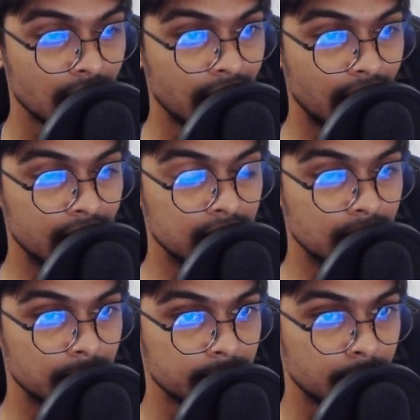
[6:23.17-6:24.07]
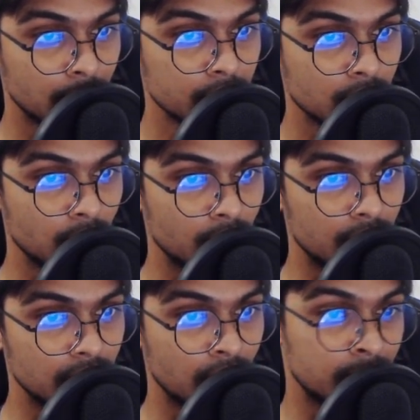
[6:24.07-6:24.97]
in
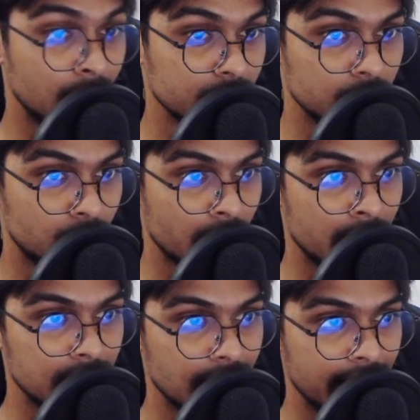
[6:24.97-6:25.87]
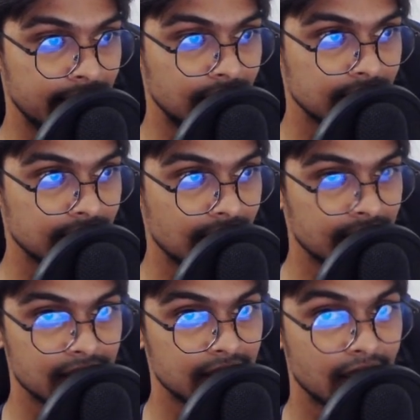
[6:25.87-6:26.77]
multi-core or multi-thread,
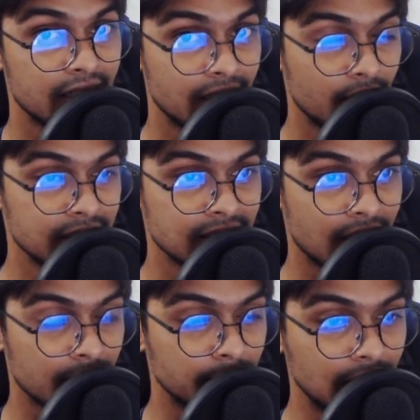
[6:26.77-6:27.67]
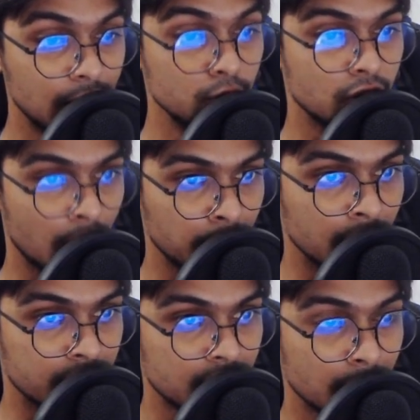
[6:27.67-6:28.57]
there isn't any huge
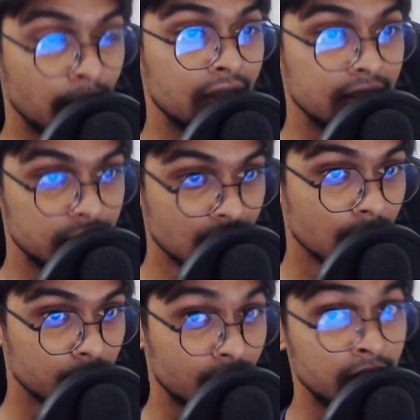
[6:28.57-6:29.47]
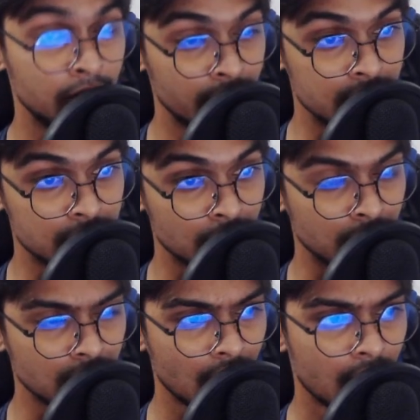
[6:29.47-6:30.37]
uplift, but in single thread there is.
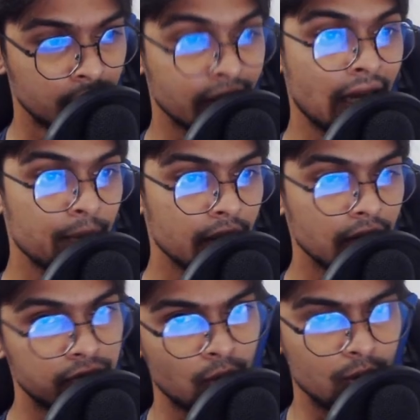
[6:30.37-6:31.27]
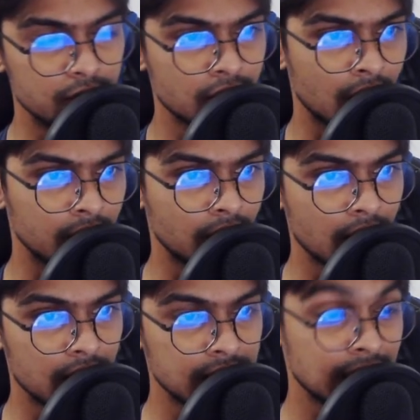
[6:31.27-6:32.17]
So for gaming, of course, gonna
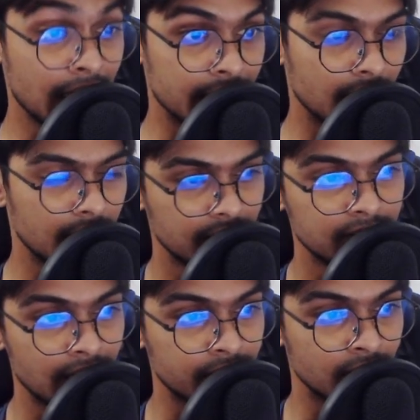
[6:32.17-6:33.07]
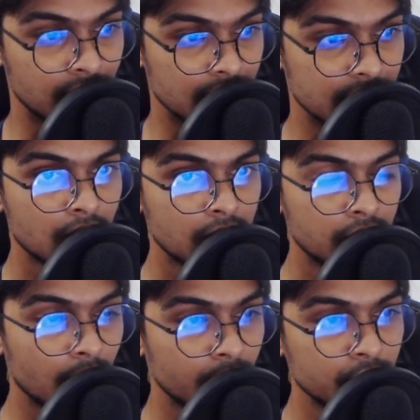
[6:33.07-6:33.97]
slay, definitely.
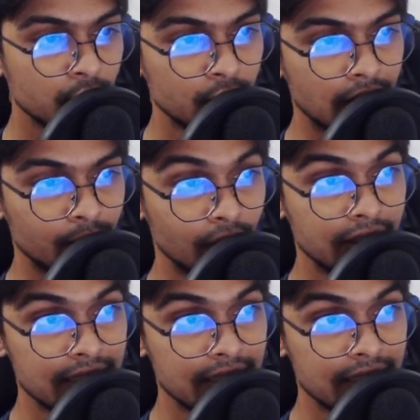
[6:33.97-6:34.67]
Yeah, what do you think? Will this